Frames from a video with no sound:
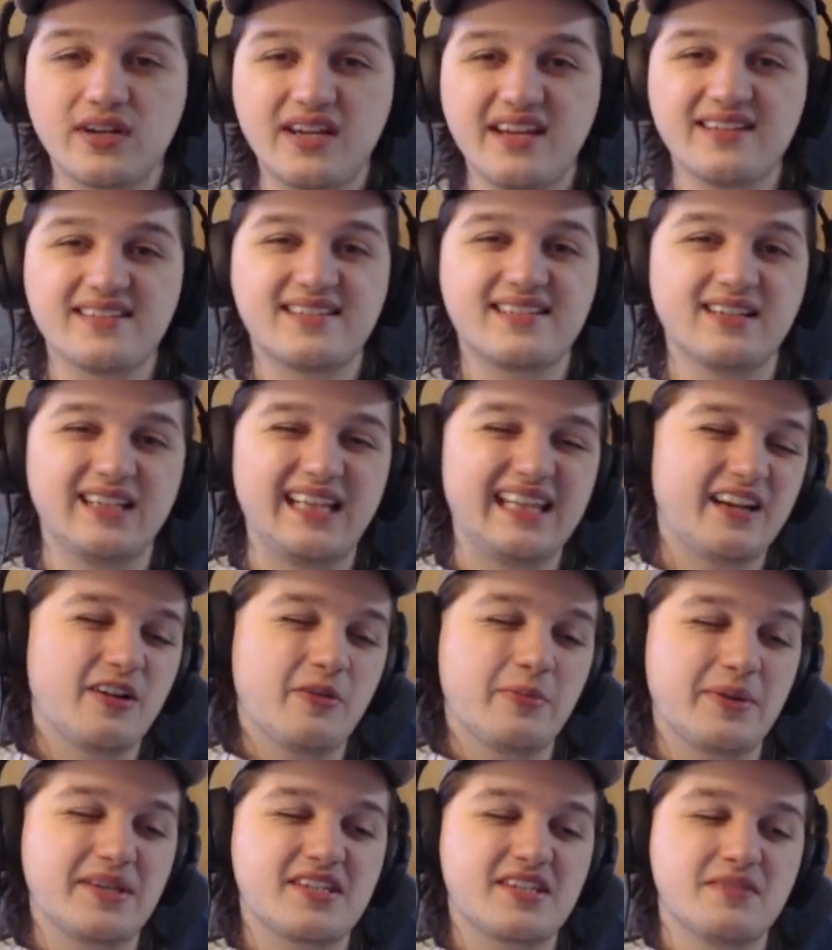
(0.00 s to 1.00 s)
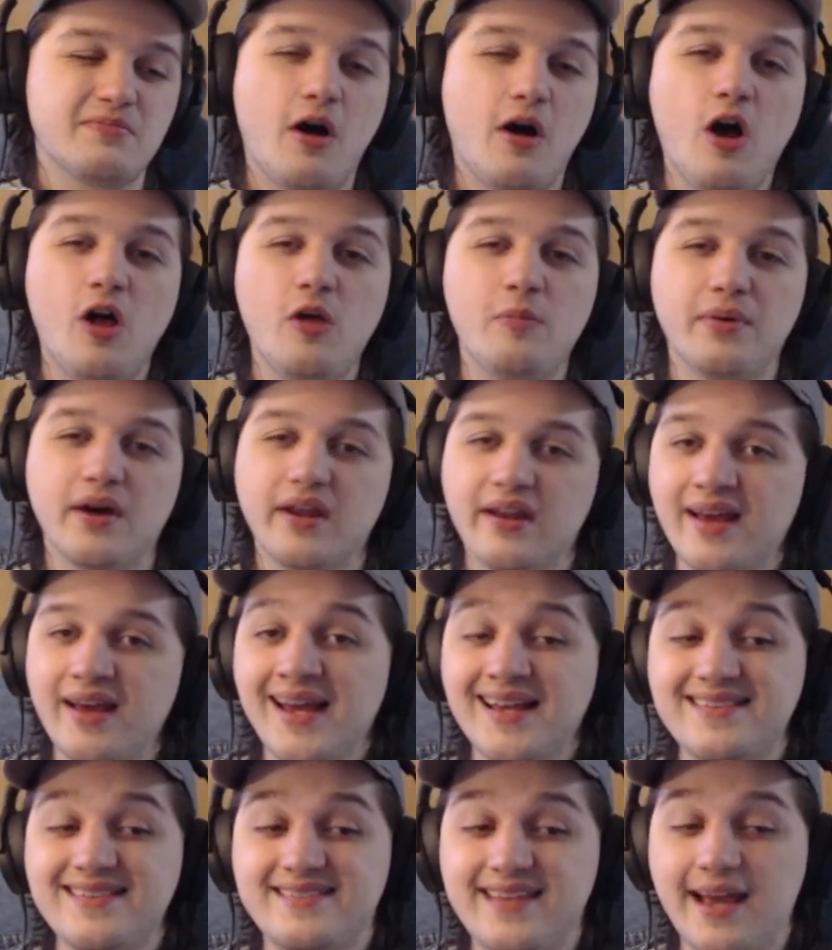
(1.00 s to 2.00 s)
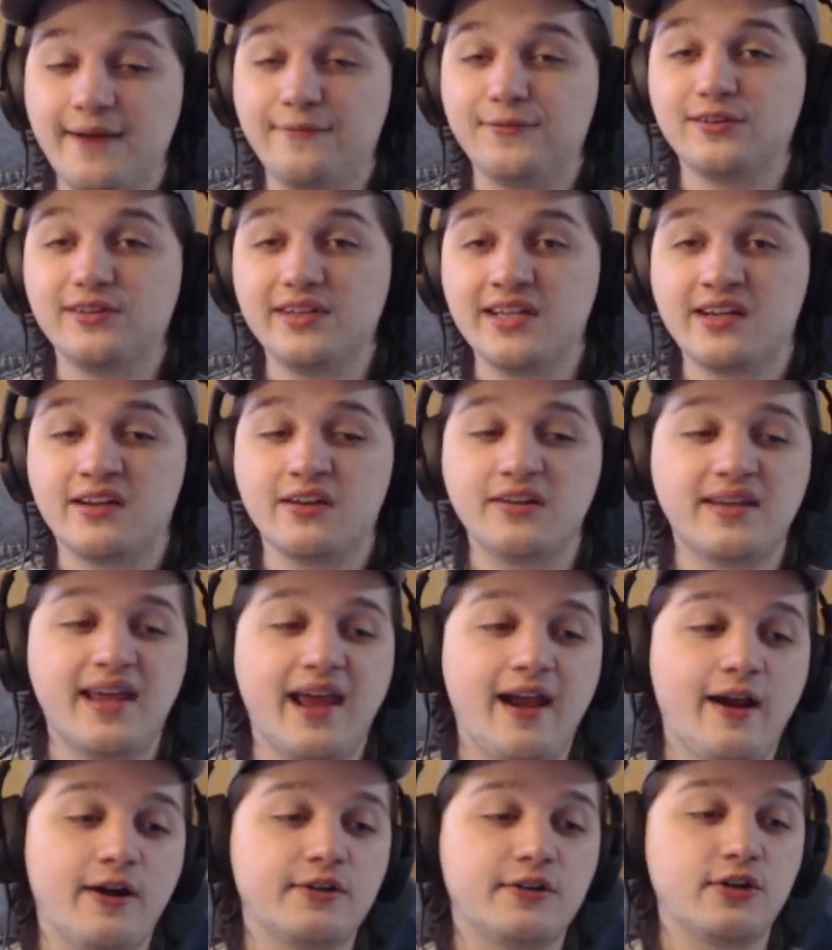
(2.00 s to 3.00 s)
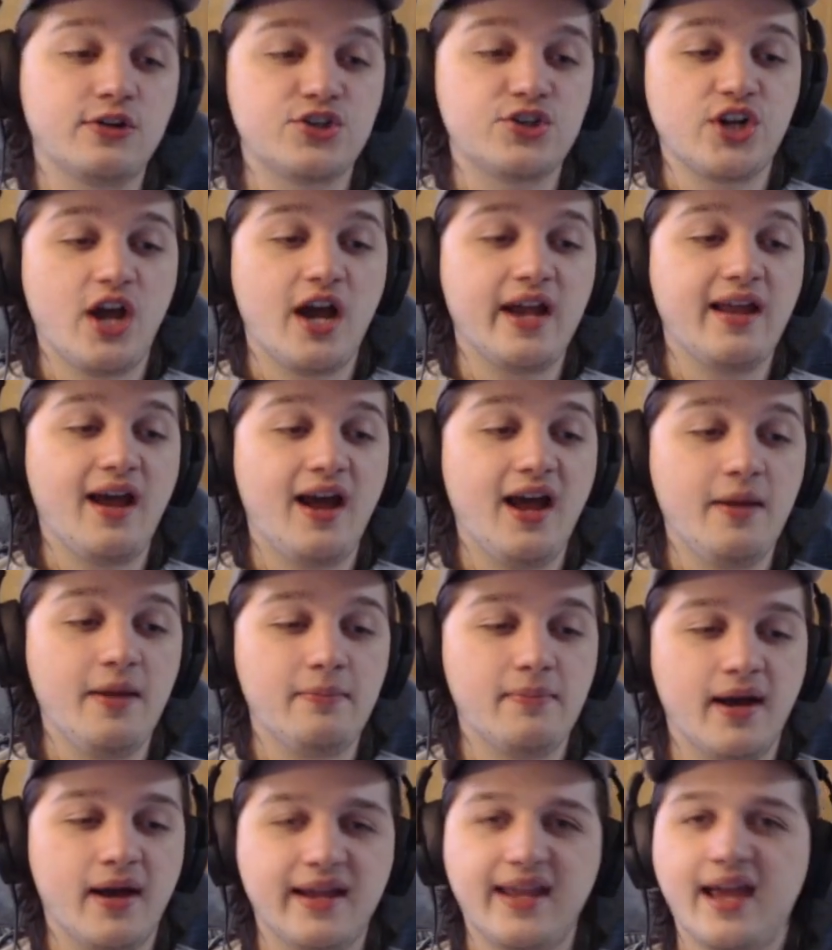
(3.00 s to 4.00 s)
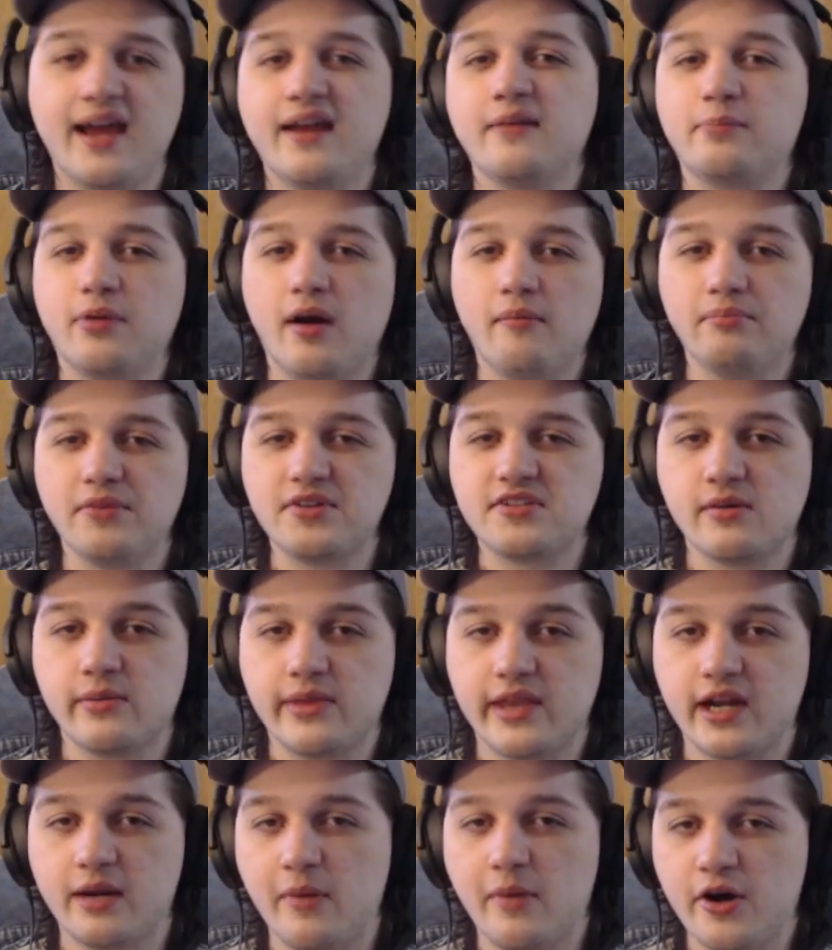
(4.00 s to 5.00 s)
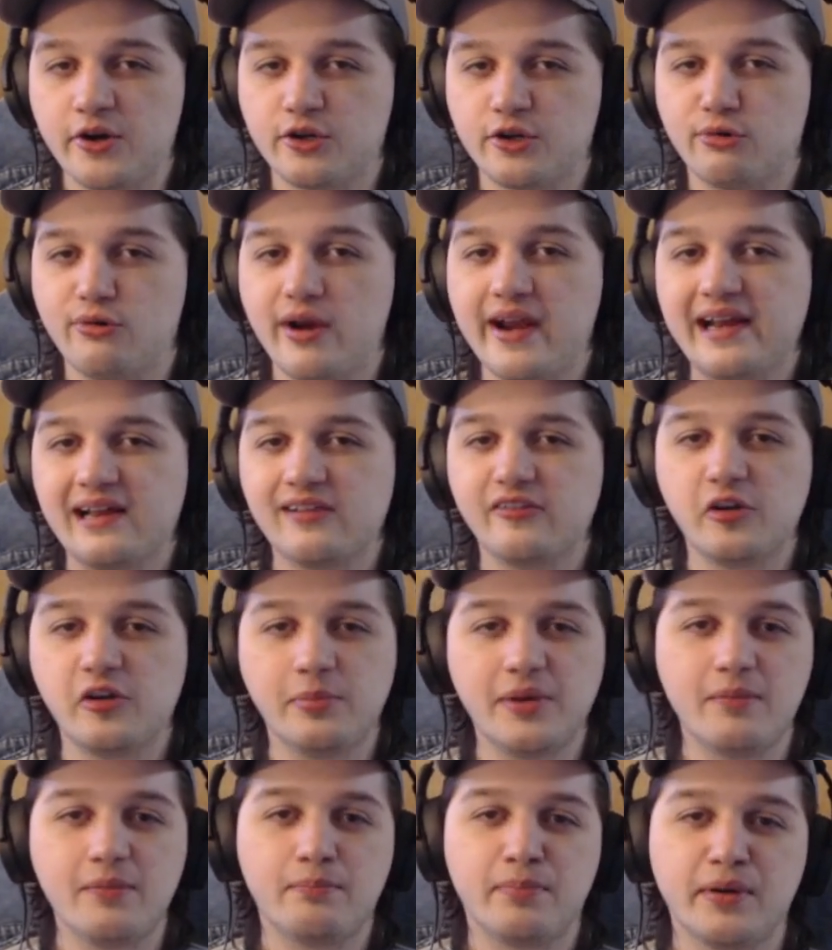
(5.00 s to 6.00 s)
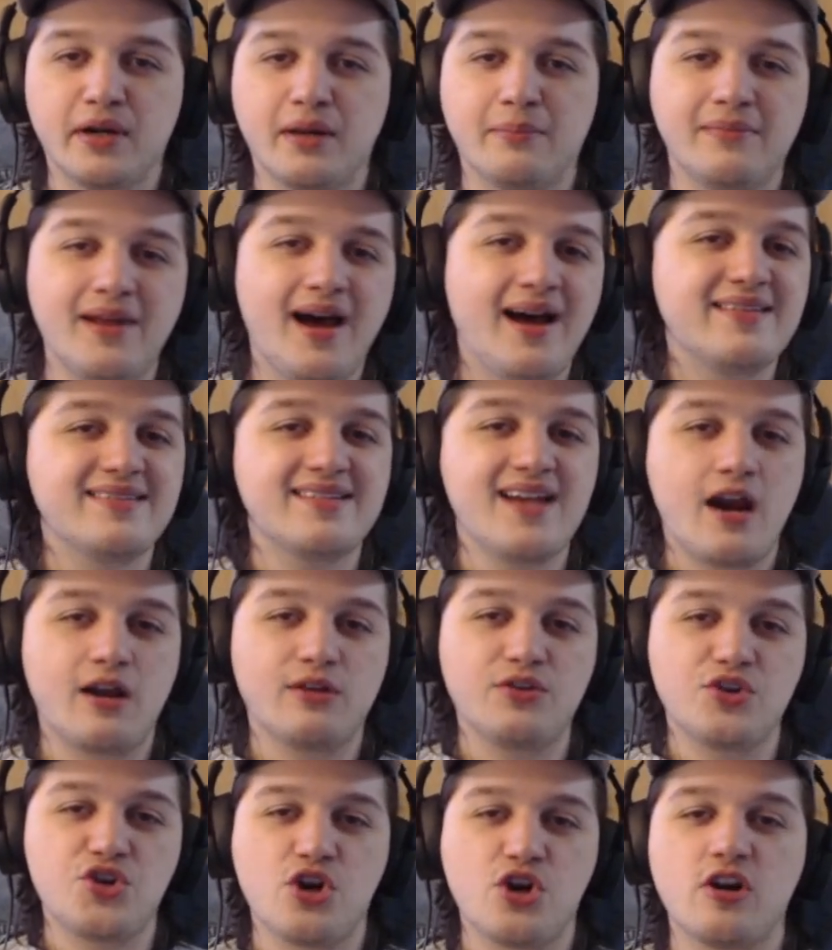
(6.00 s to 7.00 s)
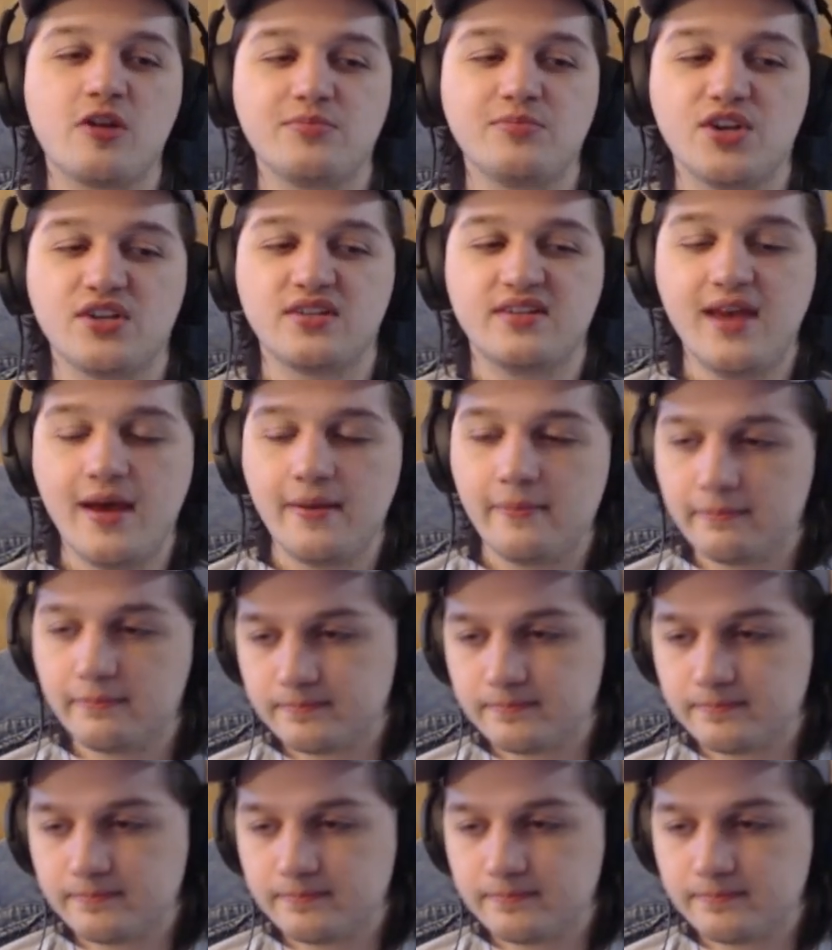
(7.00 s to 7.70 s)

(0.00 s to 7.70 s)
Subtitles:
He is still a little bit small, but definitely a good character. Shy Guy, again, probably someone that I'm underrating a little bit, but I'm not entirely sure on him just yet.